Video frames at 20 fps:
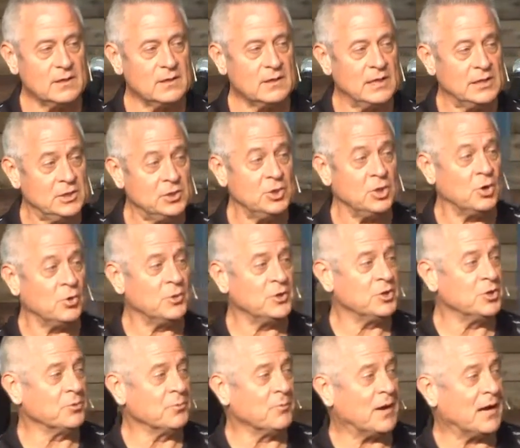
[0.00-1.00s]
And you know in
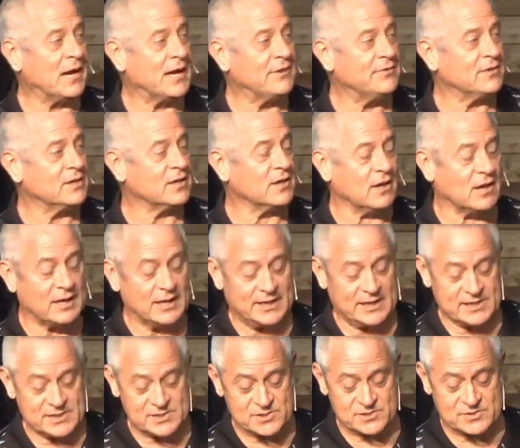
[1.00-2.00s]
your mind that God
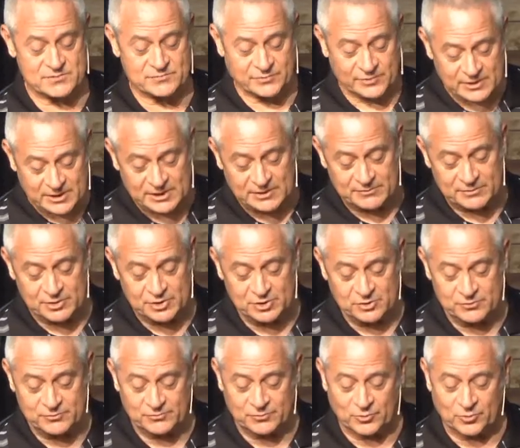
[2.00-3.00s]
has forgiven
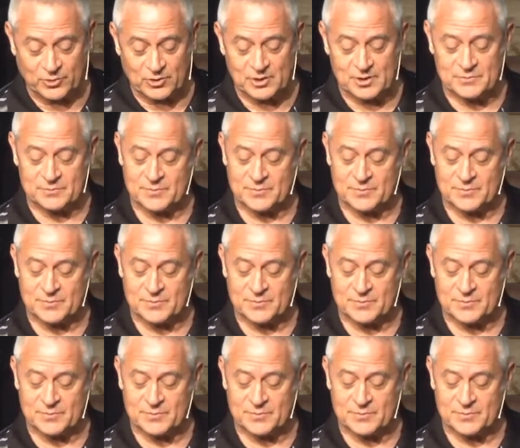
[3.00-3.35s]
you for it,